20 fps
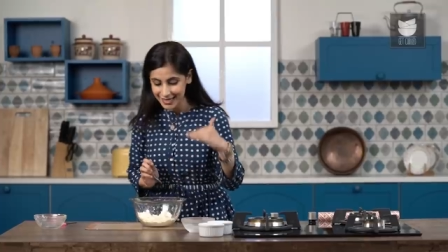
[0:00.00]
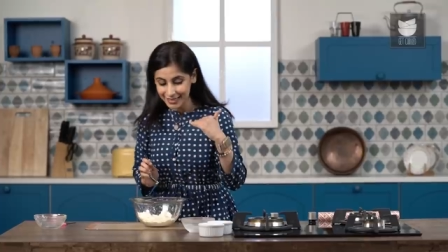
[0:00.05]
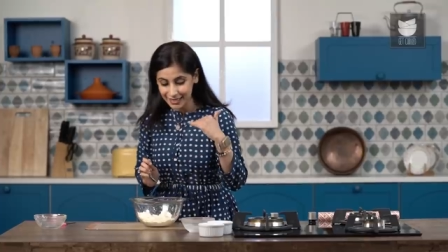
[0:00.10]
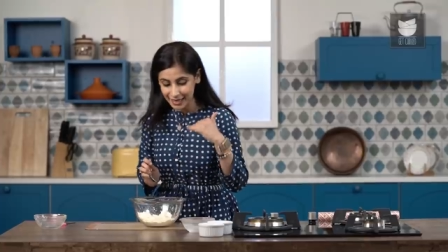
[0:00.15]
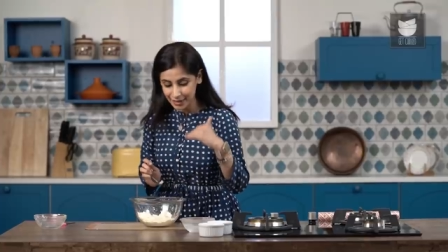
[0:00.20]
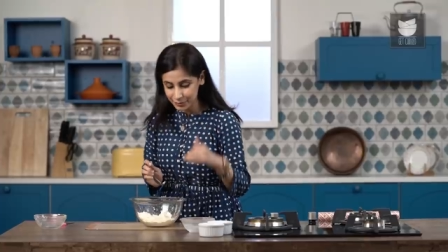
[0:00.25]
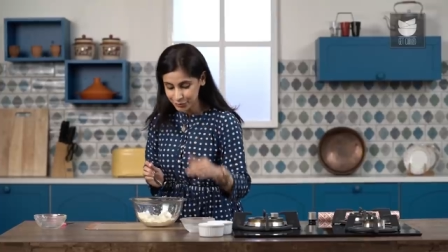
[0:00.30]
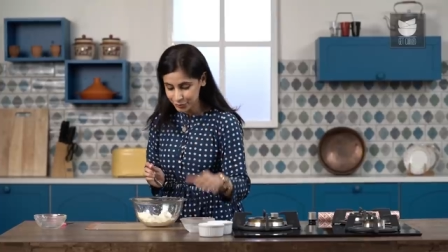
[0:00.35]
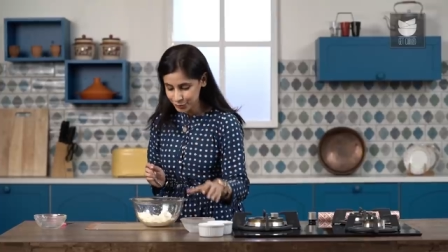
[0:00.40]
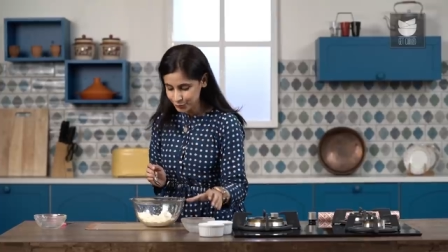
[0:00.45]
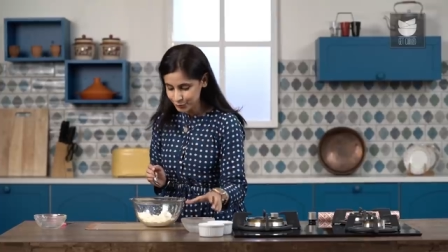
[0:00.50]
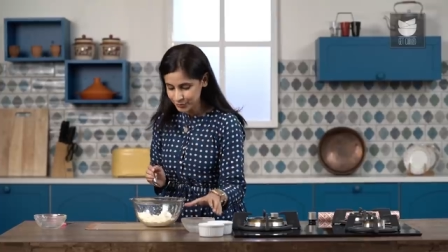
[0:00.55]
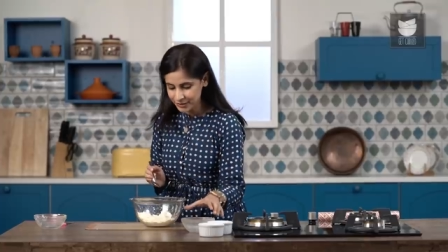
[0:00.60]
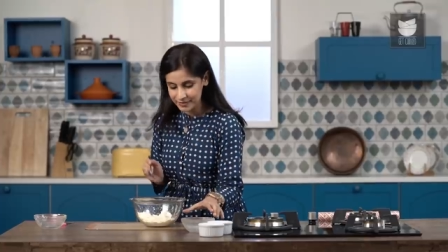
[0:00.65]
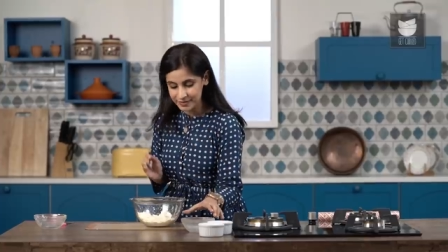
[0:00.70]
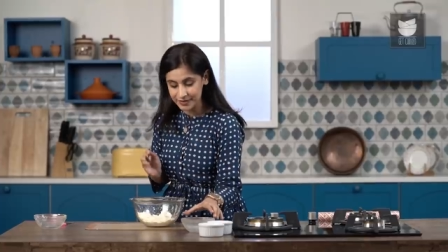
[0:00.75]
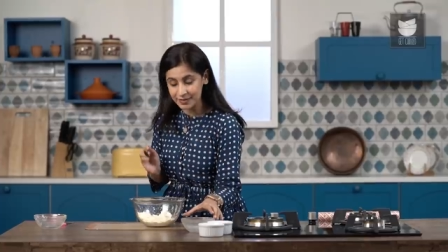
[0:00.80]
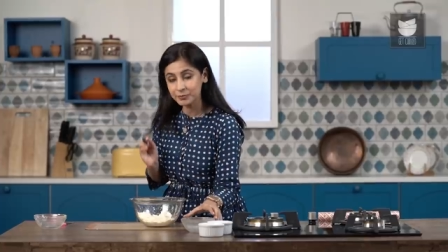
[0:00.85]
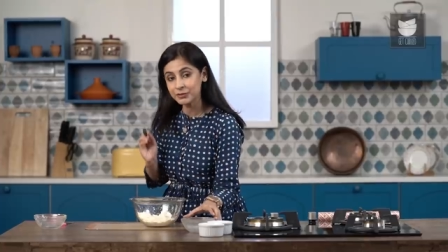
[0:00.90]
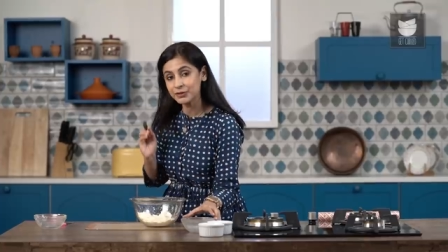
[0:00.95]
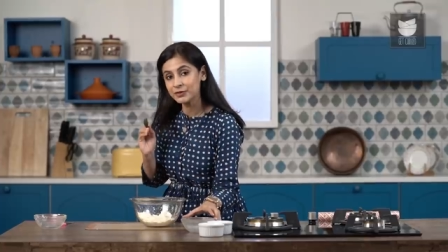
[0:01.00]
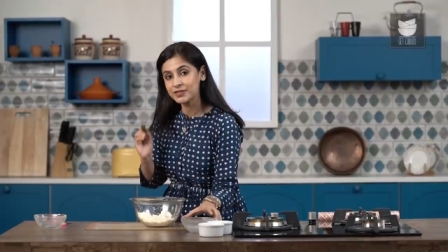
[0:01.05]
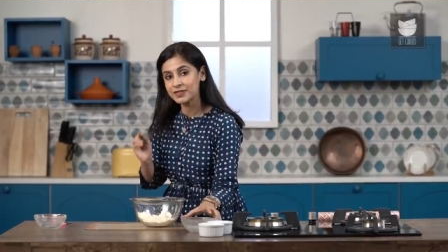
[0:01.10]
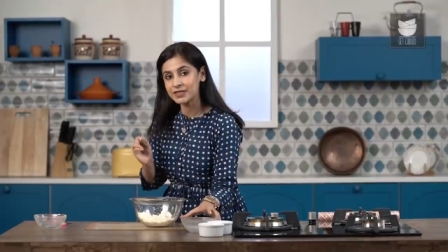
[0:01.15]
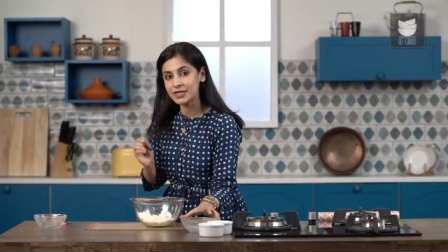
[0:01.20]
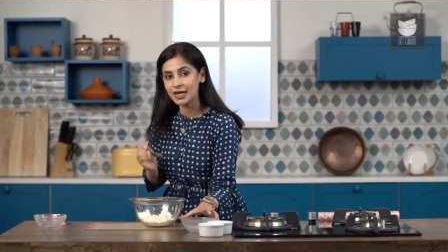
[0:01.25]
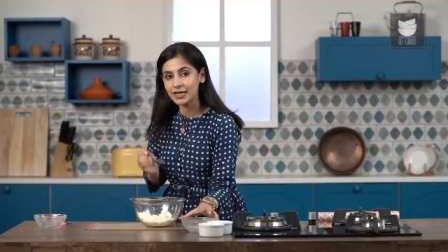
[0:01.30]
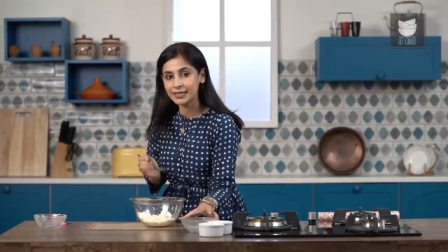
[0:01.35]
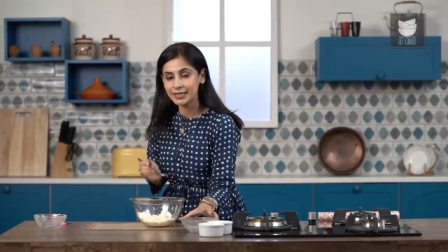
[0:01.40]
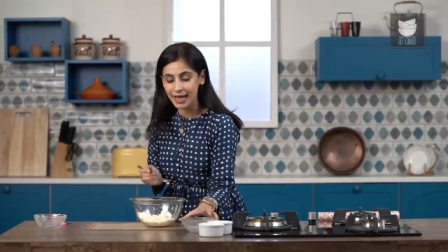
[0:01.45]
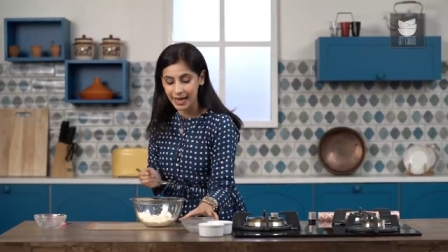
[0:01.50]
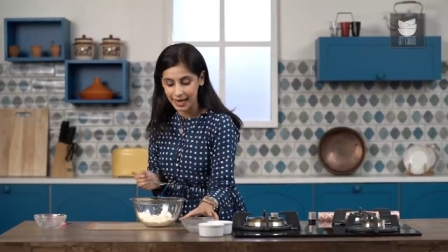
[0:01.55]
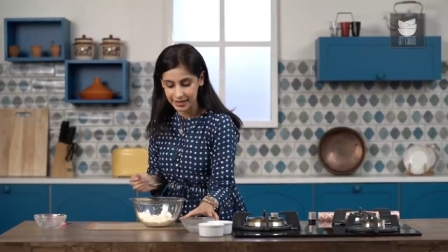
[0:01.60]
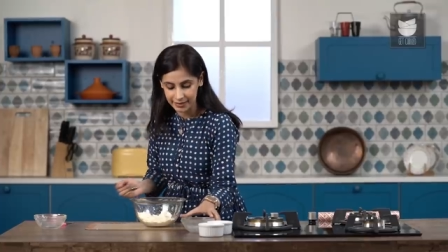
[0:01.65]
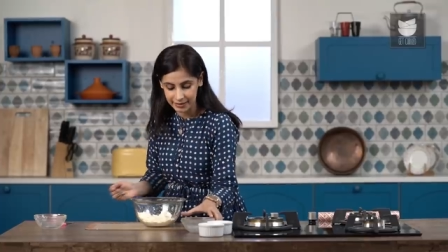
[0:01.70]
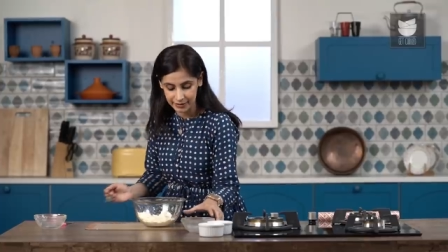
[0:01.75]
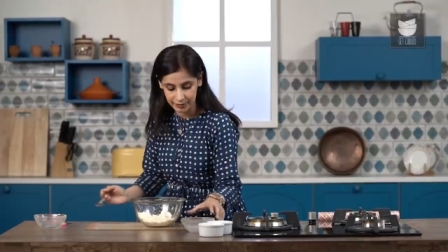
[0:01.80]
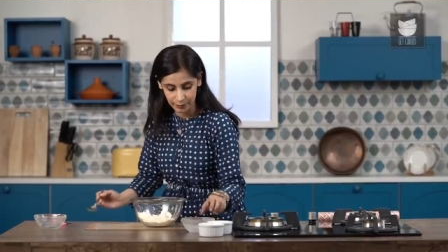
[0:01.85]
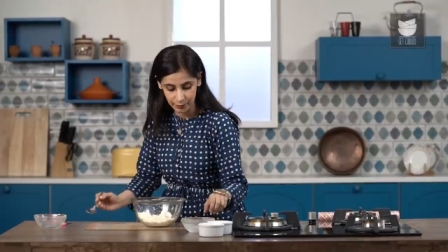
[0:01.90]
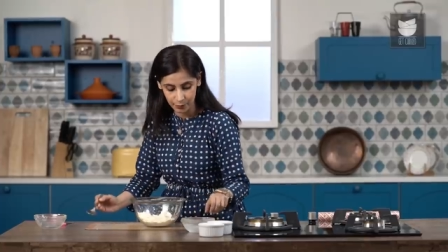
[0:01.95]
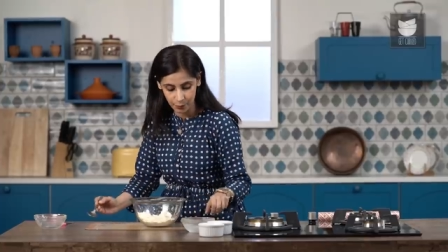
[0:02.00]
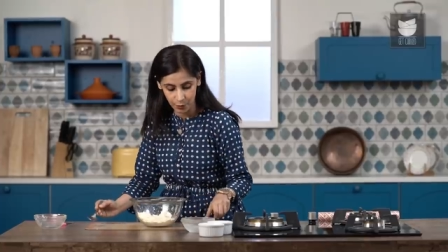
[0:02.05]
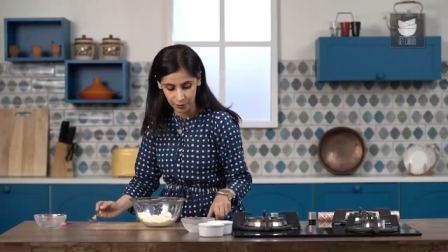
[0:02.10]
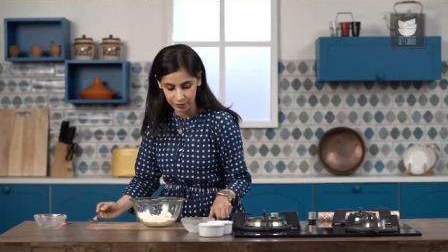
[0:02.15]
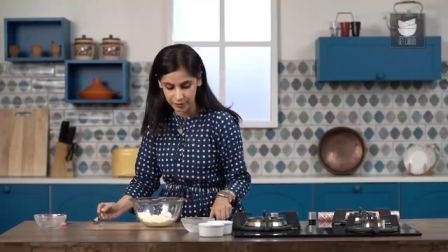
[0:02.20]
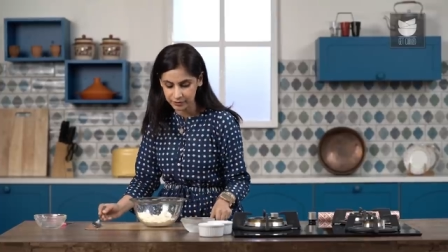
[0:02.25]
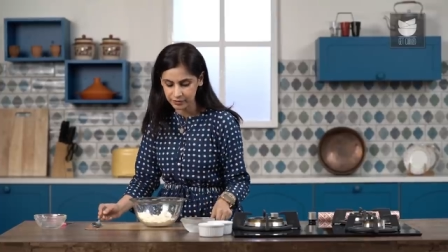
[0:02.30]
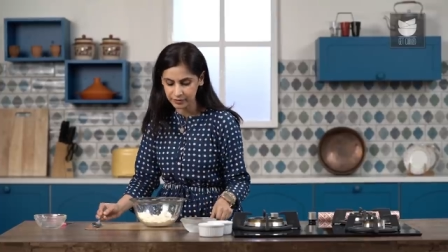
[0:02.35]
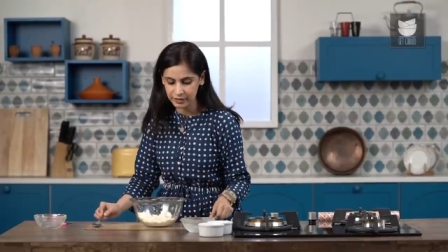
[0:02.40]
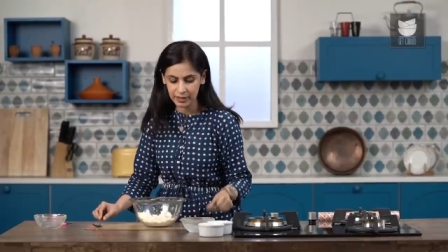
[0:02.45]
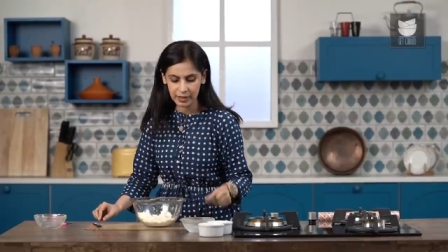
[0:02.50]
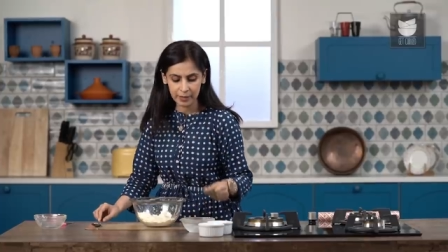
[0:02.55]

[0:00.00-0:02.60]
Now to this, I'm going to start adding the water,